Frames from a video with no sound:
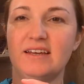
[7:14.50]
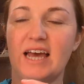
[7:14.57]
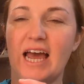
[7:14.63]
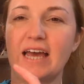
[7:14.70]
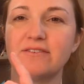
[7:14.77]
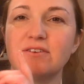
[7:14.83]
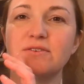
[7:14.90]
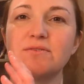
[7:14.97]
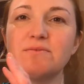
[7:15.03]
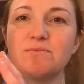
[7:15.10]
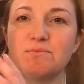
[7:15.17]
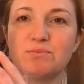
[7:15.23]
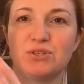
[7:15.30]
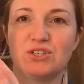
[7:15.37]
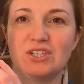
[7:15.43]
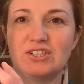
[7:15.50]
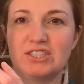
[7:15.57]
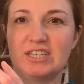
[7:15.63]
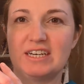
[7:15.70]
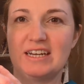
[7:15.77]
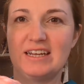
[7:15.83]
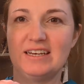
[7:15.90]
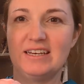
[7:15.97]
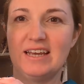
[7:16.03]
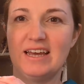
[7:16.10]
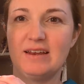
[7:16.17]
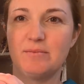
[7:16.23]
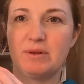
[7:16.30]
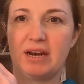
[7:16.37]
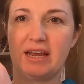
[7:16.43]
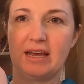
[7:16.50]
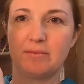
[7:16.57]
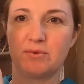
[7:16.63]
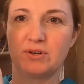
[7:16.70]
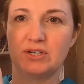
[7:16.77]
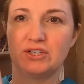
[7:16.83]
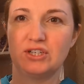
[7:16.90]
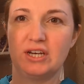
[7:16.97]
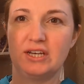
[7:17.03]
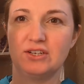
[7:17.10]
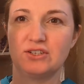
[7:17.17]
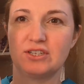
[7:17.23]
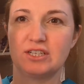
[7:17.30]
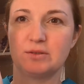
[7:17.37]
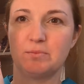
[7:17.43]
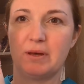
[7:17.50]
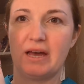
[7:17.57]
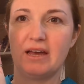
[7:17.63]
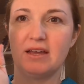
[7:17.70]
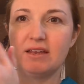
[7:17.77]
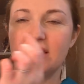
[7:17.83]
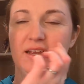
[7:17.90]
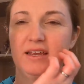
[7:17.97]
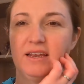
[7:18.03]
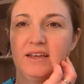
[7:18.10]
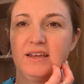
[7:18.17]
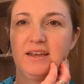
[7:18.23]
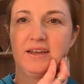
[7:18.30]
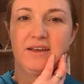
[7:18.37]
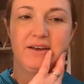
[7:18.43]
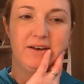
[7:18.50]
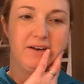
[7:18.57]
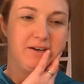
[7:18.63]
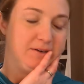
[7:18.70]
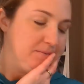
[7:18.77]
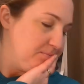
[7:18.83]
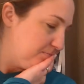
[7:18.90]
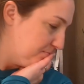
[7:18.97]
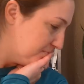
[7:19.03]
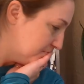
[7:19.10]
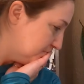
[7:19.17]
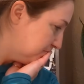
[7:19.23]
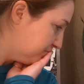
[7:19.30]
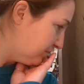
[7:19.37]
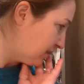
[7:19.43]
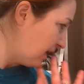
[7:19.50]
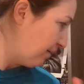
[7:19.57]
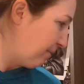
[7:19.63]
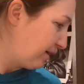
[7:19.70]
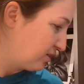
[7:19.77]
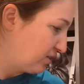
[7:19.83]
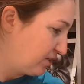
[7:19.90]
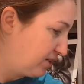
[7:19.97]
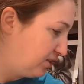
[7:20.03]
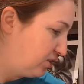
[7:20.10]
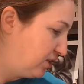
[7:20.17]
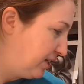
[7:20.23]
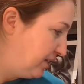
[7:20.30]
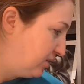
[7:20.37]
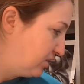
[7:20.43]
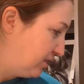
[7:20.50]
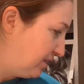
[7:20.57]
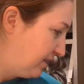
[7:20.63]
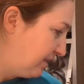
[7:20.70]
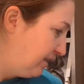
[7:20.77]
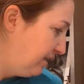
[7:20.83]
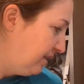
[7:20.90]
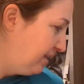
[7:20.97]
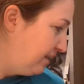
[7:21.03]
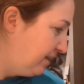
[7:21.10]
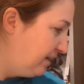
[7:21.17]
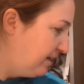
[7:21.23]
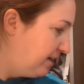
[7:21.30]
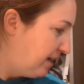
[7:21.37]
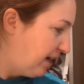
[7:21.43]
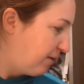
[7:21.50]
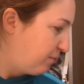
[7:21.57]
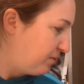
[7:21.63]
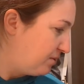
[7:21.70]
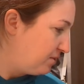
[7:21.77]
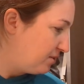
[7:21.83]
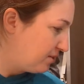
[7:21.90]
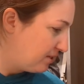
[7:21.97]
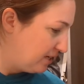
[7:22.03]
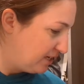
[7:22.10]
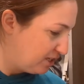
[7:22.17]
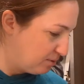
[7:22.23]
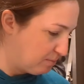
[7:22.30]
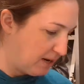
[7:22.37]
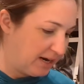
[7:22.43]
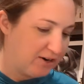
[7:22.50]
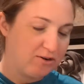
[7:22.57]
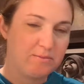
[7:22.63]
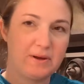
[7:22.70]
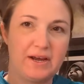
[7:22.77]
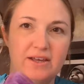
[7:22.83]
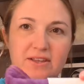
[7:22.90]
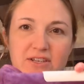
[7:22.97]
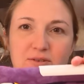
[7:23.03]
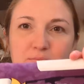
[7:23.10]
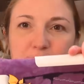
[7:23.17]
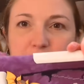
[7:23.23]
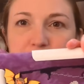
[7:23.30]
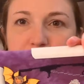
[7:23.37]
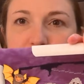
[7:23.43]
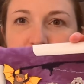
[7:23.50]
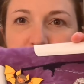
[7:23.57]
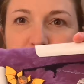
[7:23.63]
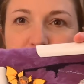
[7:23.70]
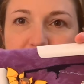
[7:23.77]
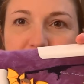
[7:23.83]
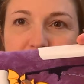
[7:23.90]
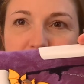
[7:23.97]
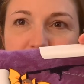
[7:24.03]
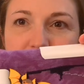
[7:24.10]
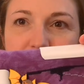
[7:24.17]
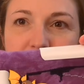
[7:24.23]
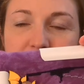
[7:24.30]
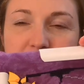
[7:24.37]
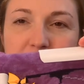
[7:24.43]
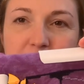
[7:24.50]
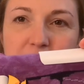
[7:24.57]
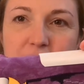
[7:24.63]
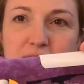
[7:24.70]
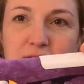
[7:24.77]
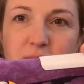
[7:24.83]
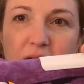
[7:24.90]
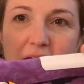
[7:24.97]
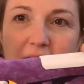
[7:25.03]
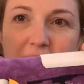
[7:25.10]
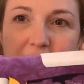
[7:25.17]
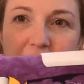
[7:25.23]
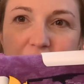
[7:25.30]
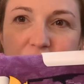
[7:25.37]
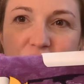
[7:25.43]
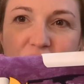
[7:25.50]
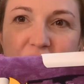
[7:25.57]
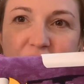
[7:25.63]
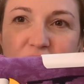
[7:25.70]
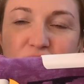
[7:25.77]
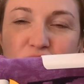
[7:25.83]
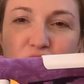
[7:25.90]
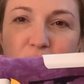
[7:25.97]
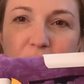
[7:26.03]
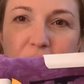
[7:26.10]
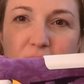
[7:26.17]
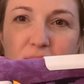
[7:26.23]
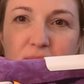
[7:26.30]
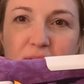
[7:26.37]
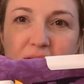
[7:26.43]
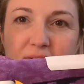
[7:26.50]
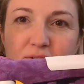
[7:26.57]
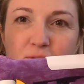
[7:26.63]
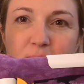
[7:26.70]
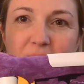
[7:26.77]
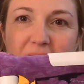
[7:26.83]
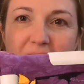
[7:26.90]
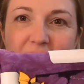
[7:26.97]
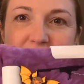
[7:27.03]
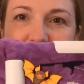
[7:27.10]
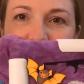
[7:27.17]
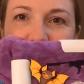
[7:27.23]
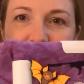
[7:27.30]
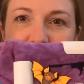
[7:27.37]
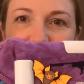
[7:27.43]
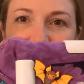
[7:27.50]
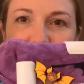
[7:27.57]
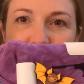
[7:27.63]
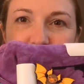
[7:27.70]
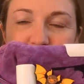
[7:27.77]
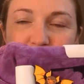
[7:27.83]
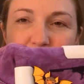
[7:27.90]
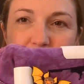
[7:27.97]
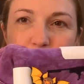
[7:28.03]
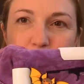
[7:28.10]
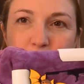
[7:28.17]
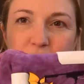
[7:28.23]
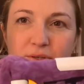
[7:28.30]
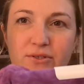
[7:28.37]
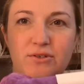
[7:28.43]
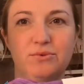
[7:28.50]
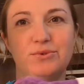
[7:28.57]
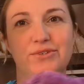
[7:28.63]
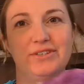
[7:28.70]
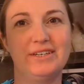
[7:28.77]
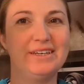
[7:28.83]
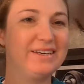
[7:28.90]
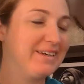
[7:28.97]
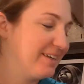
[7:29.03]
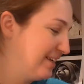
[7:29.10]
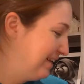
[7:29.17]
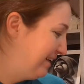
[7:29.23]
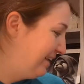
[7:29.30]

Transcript: haven't stitched it in yet, but I am going to change this bat. I'm actually going to change it. I was inspired by this needle minder, so I like tried to chart my own like little bat in that kind of shape. So we'll see